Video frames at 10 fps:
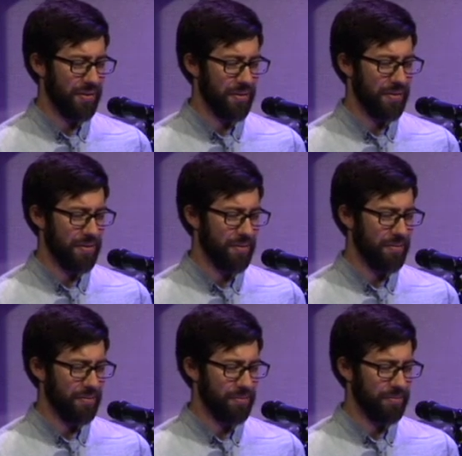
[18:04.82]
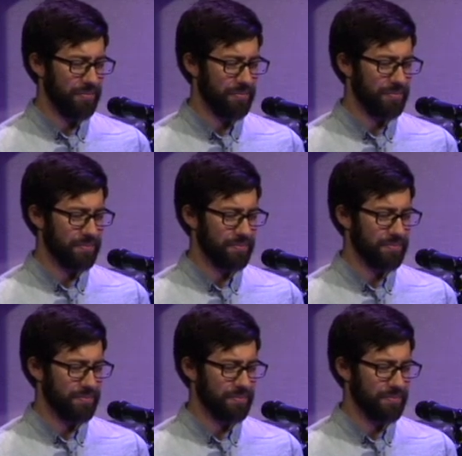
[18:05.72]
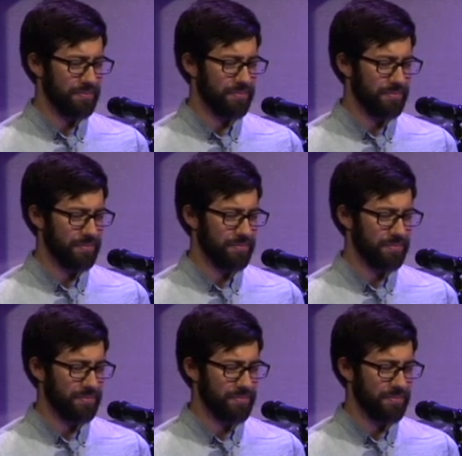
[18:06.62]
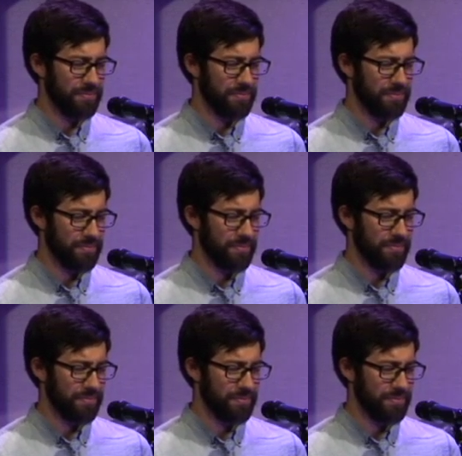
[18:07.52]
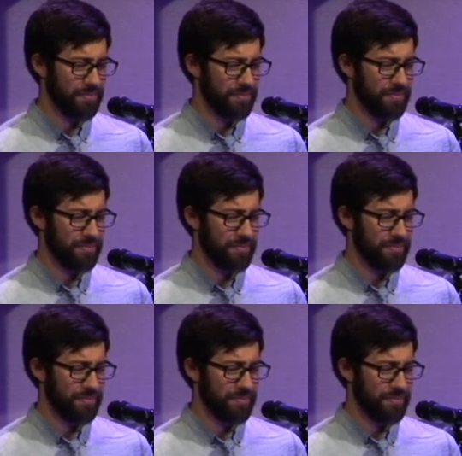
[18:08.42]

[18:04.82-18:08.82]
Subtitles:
Nobody speaks.